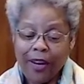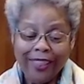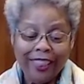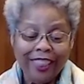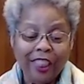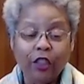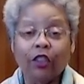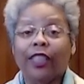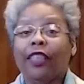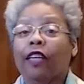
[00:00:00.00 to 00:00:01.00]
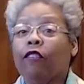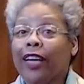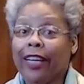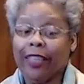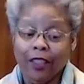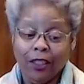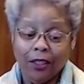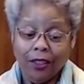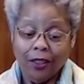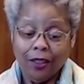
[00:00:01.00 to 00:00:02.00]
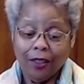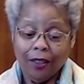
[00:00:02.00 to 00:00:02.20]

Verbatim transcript: to fight the tyranny of hate,